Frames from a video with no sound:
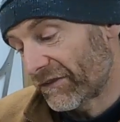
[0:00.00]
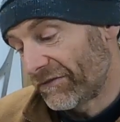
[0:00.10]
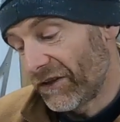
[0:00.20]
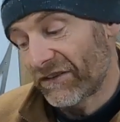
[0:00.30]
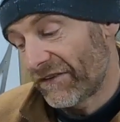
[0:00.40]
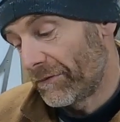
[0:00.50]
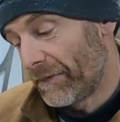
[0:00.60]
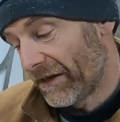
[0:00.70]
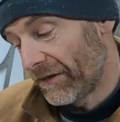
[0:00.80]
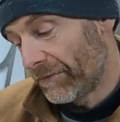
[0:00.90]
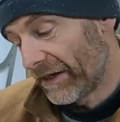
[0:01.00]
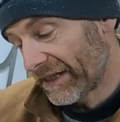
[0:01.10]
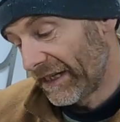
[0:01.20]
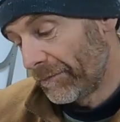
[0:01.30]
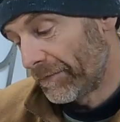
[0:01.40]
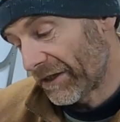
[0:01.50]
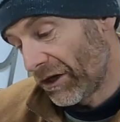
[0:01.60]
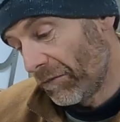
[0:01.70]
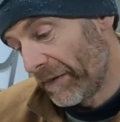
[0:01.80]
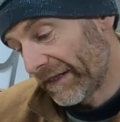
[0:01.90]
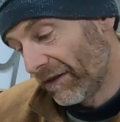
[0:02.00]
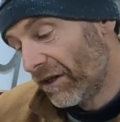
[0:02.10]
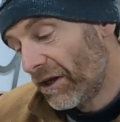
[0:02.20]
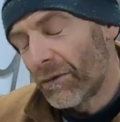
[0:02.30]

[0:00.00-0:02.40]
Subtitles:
the first ever mountain bike Olympic gold medal,